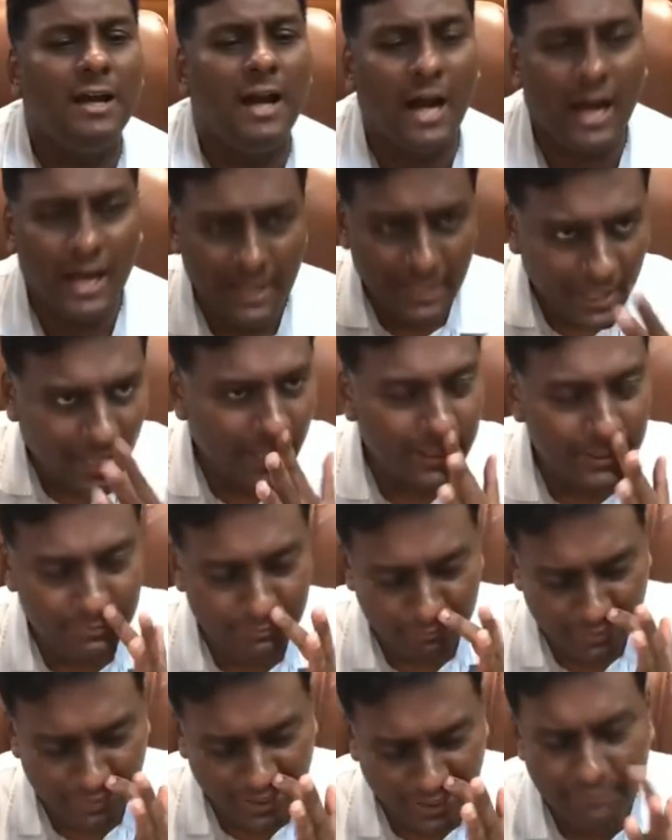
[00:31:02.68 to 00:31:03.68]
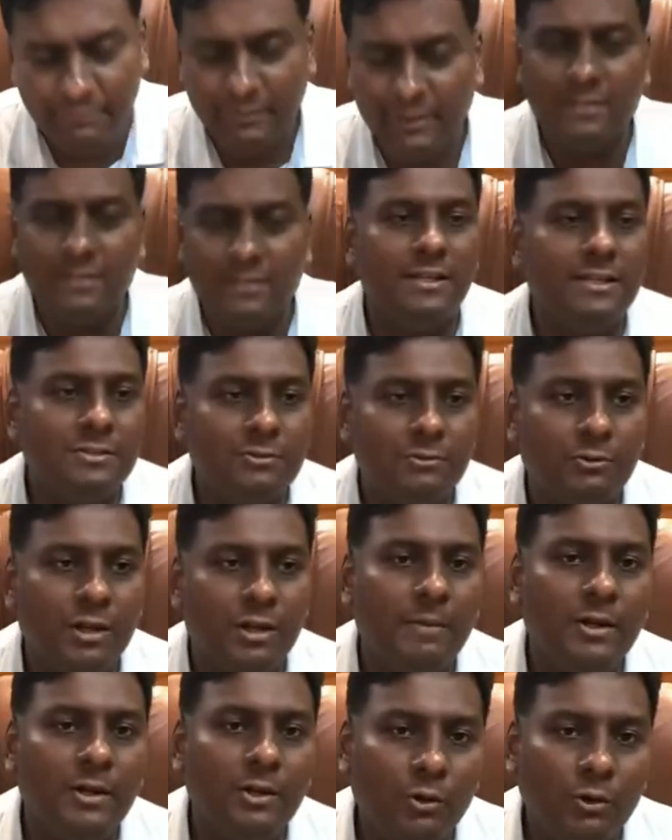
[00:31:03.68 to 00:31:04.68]
I believe these things would have
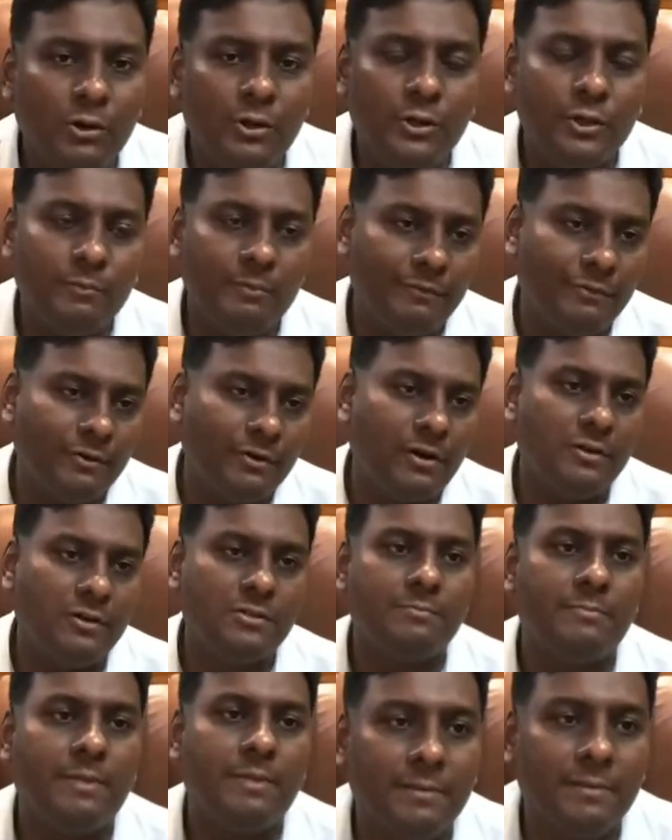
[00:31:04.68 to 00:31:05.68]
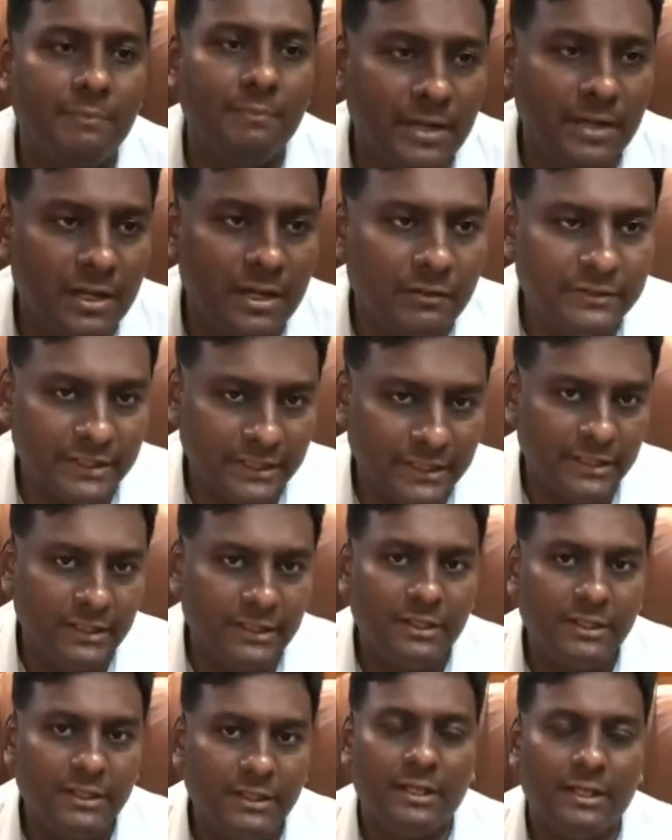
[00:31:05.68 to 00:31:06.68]
been told to you before also by many of the
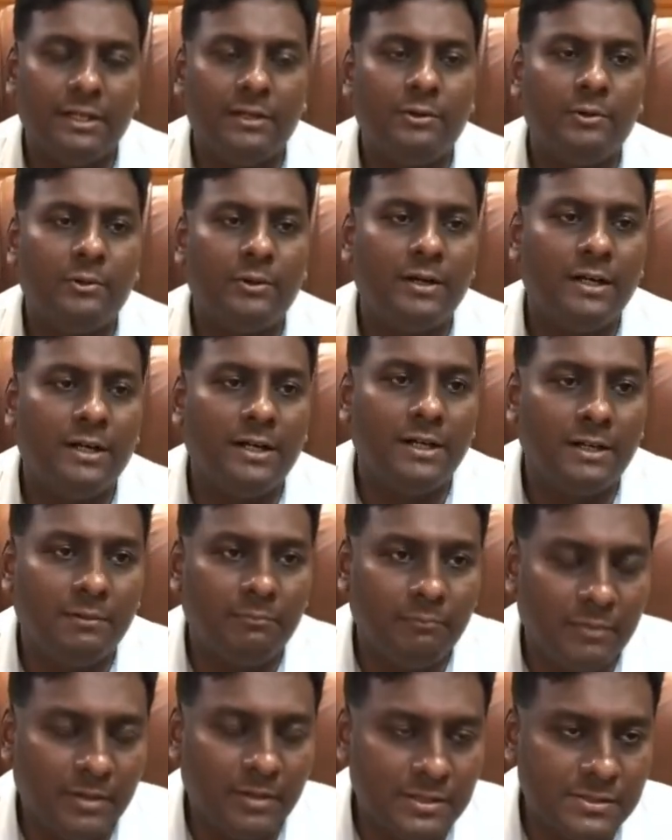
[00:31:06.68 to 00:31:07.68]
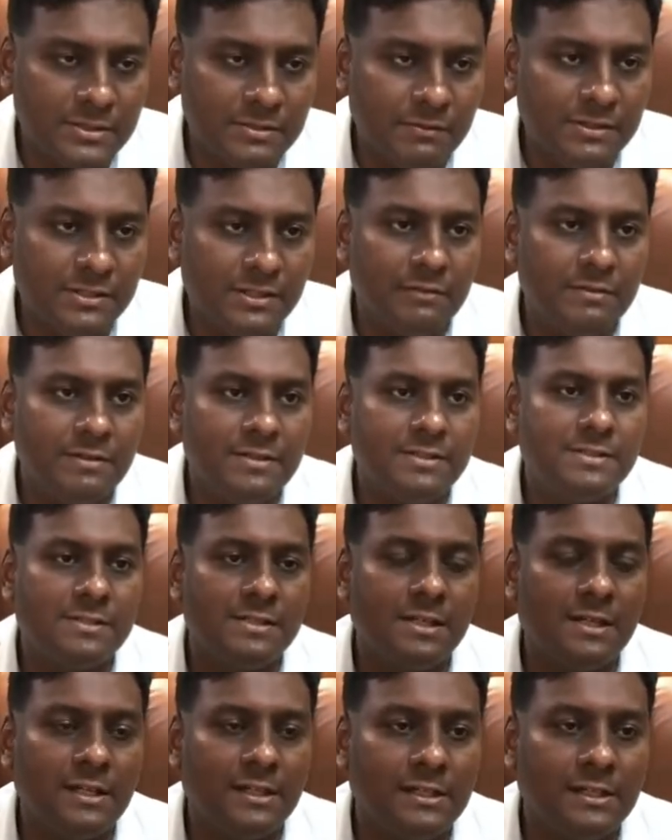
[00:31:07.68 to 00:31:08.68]
civil service
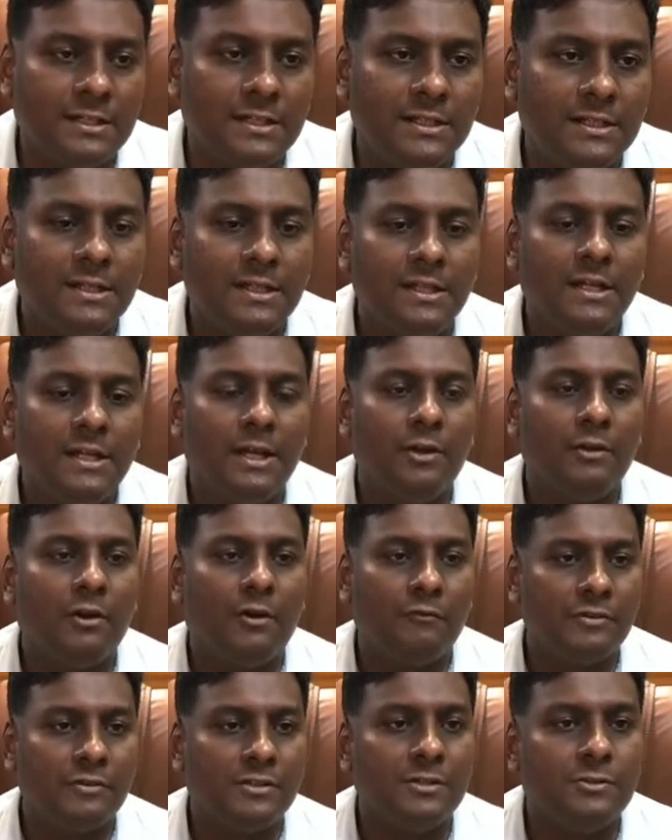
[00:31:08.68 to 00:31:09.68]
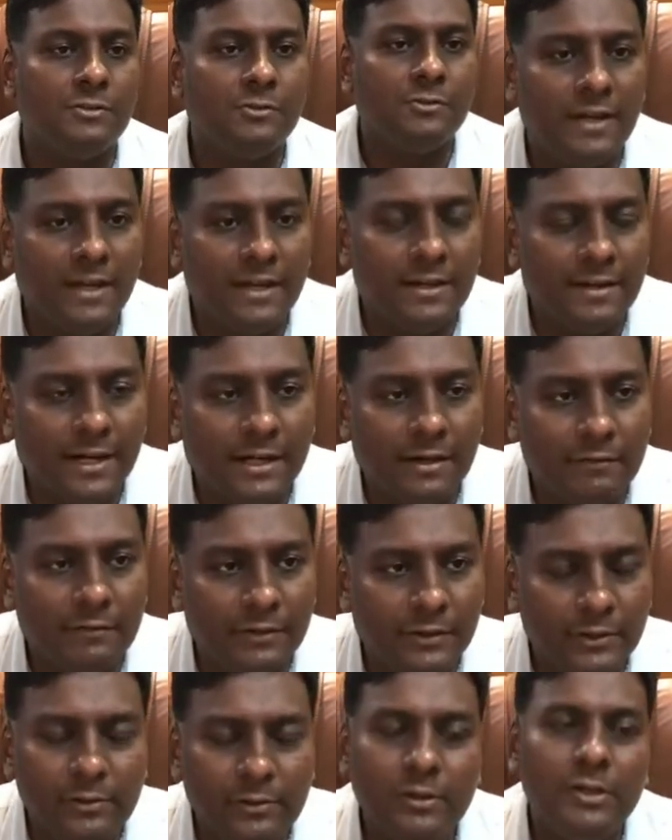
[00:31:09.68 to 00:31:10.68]
officers who are interacted
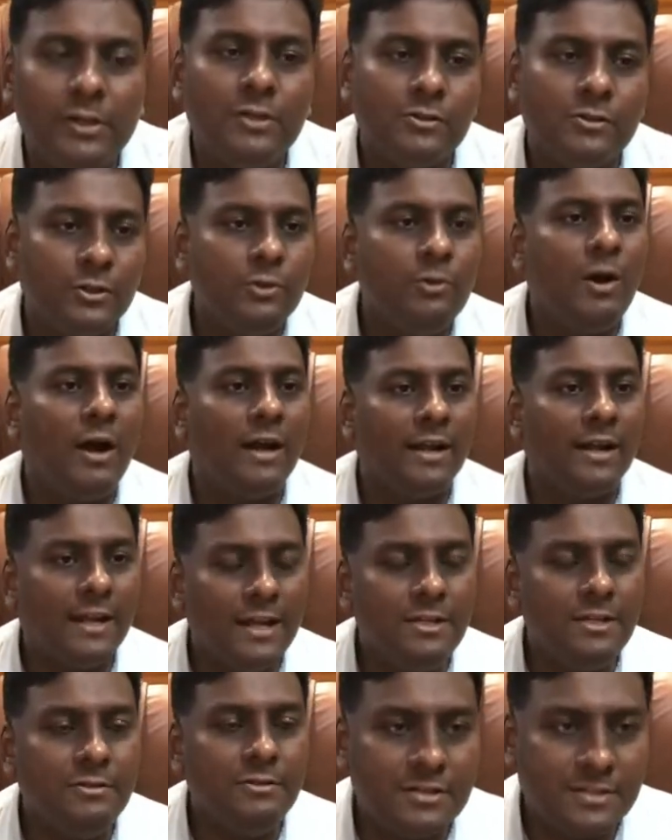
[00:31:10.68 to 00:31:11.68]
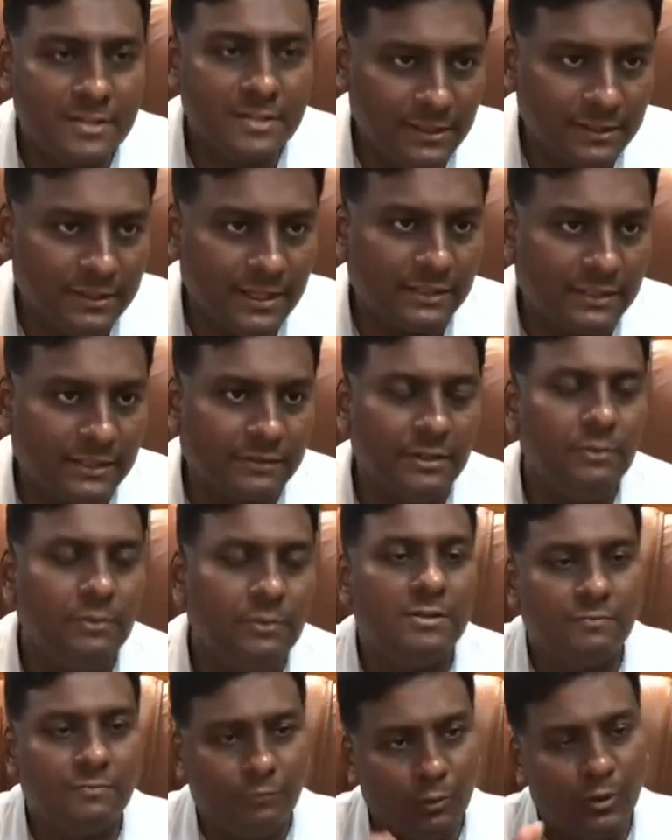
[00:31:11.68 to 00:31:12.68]
with you. So you analyze your strength. Actually, your
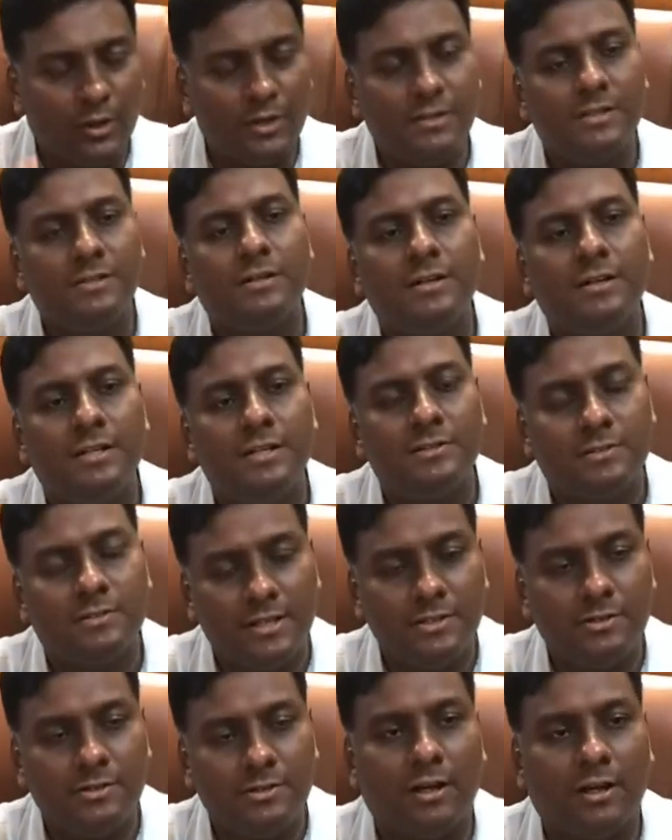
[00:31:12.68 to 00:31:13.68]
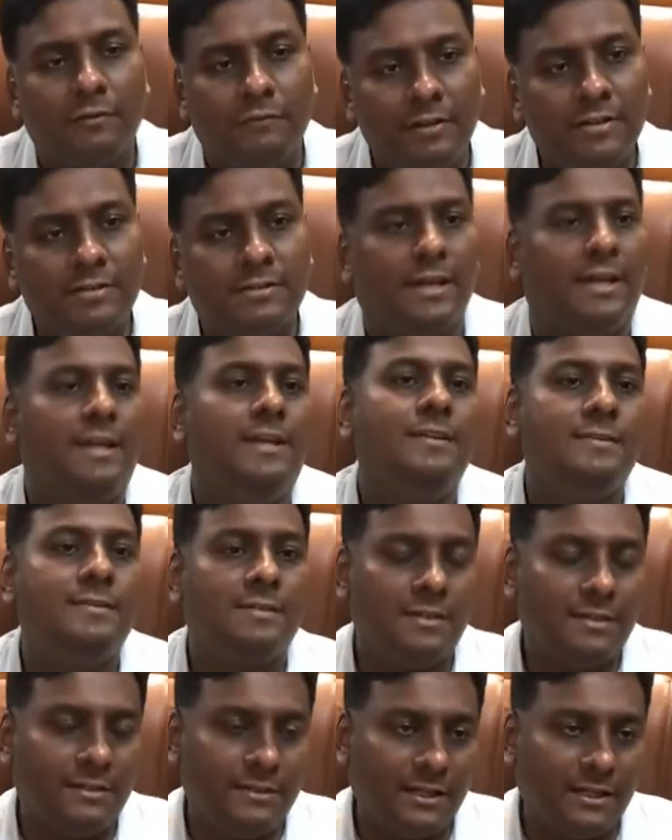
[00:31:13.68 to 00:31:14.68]
focus is on history, geography, science,
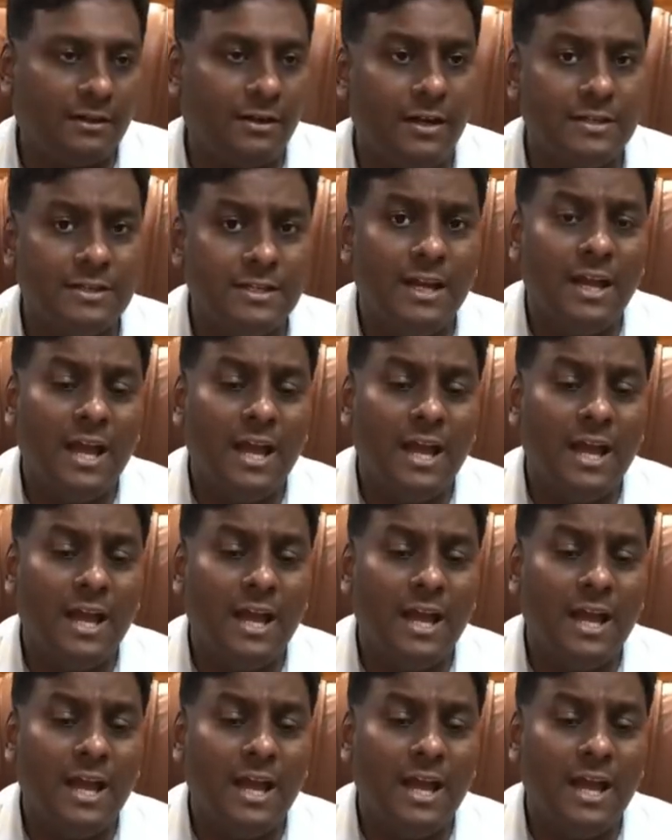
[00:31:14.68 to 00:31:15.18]
technology,